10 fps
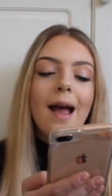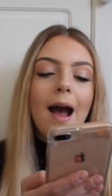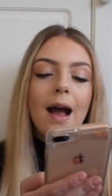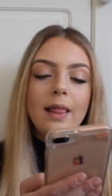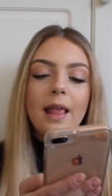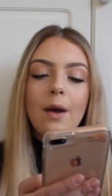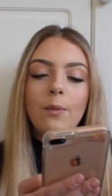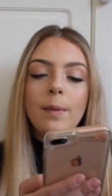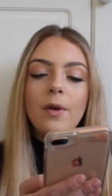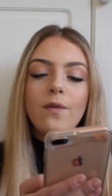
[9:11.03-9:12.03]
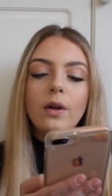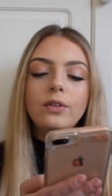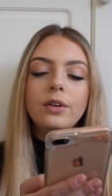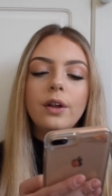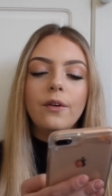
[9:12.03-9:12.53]
And then we move on
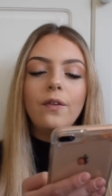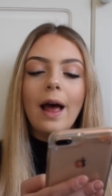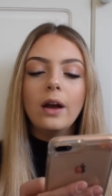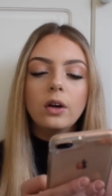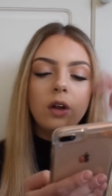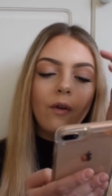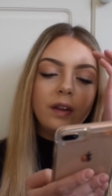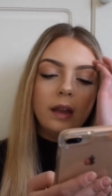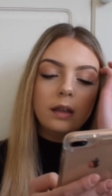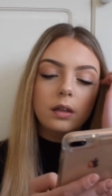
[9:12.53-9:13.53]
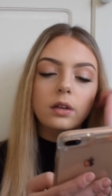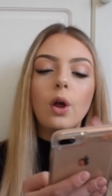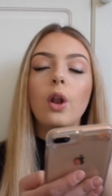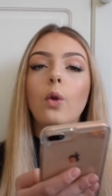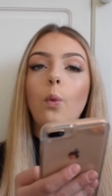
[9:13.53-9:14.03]
to the fly hood. Obviously this is
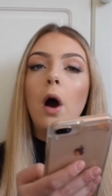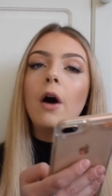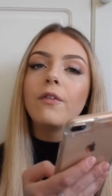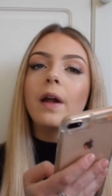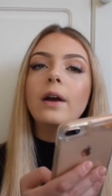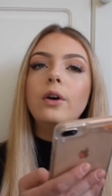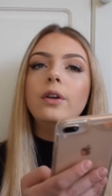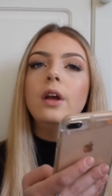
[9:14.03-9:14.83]
a Loire fly hood,